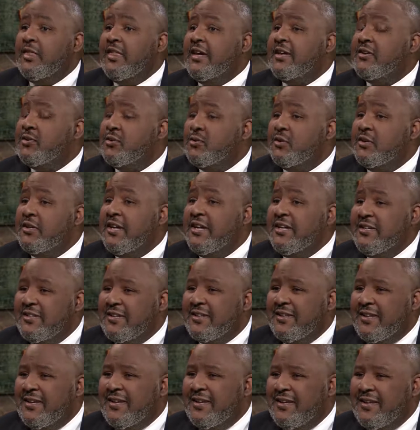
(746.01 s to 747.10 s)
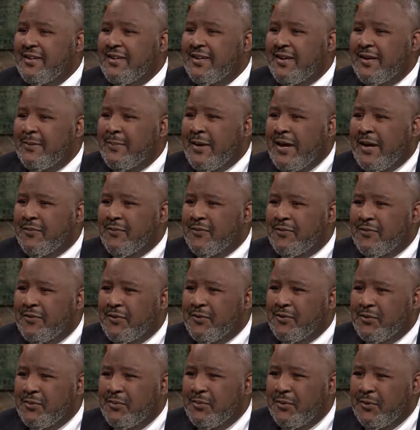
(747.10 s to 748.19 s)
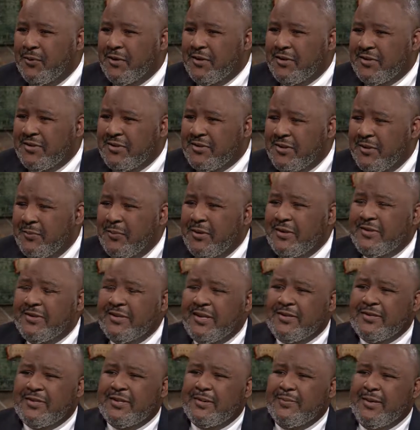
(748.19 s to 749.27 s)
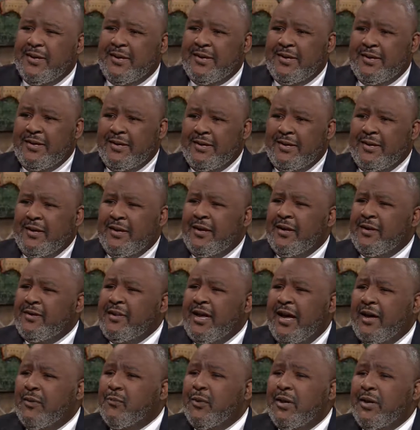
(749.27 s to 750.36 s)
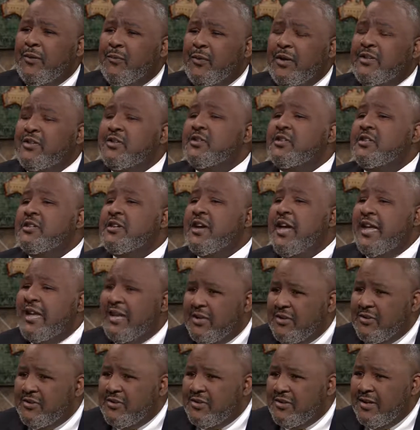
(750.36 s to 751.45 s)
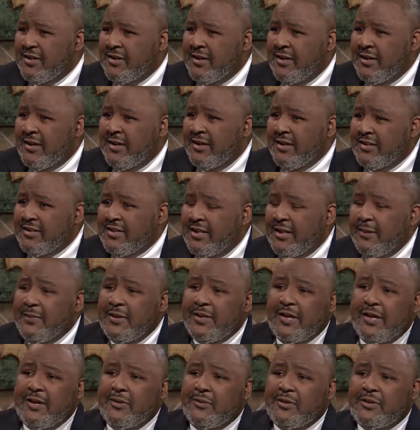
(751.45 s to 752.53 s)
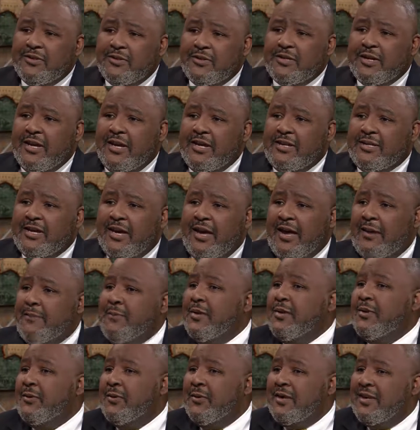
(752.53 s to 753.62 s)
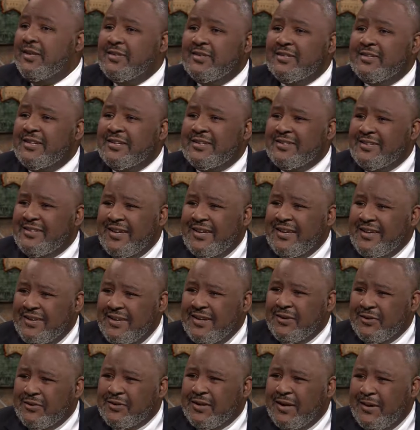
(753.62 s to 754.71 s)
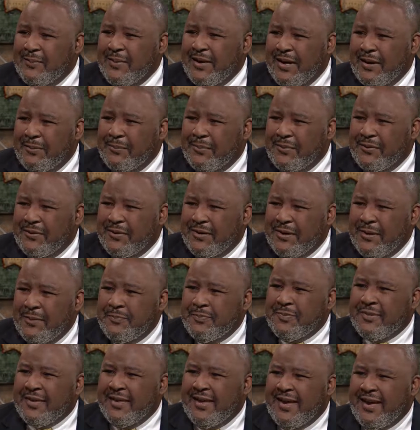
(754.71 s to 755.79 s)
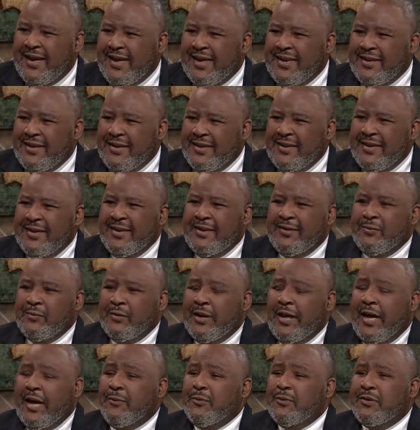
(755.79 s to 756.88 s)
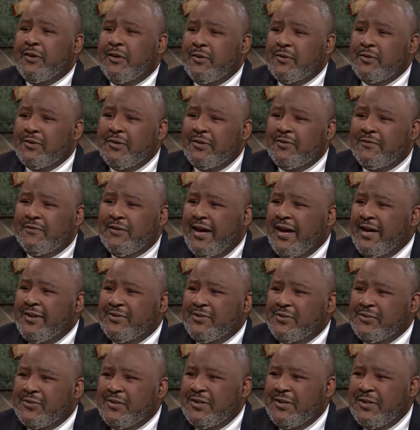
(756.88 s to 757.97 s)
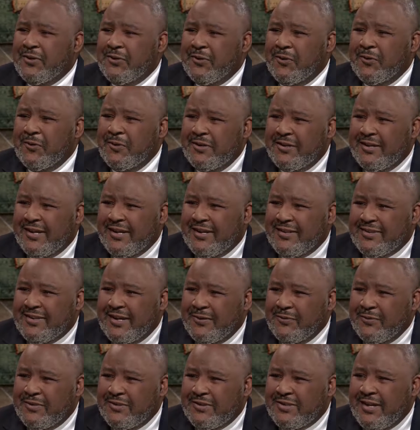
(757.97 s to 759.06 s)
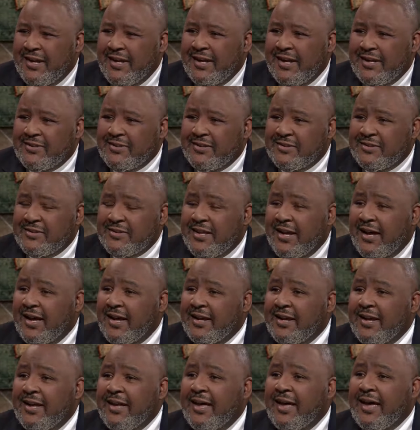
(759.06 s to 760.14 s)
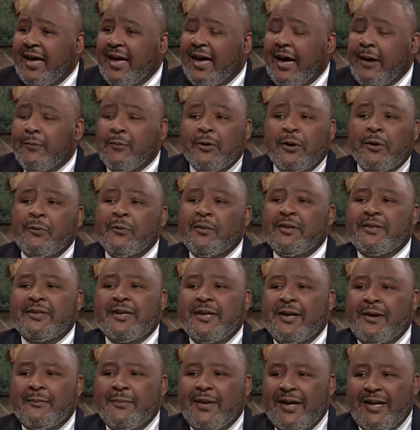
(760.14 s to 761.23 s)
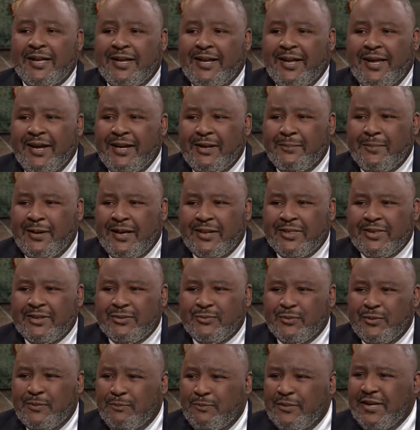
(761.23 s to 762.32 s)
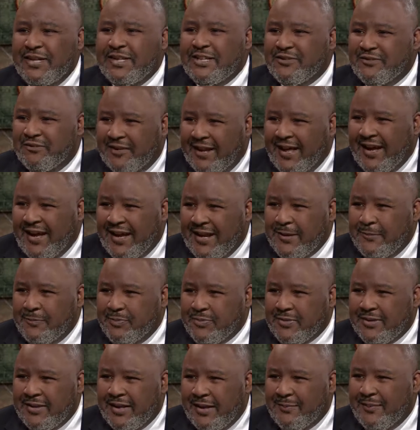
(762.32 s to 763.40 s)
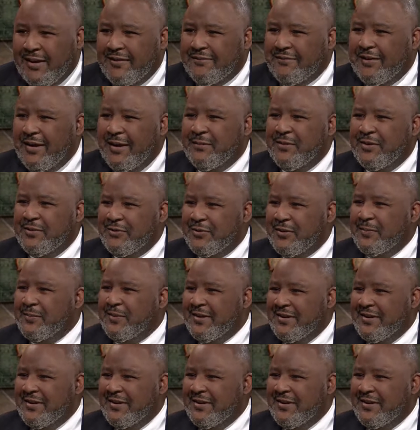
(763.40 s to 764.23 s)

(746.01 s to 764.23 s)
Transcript: think strategically about reverse mortgages, someone says to me, Don, what's changed? And I said, let me tell you what's changed. I've been doing it 16 years coming up on. And when I would talk to advisors in the early days, they would say, in essence, Don, I would only tell my client about this when pigs fly. Now, my family's from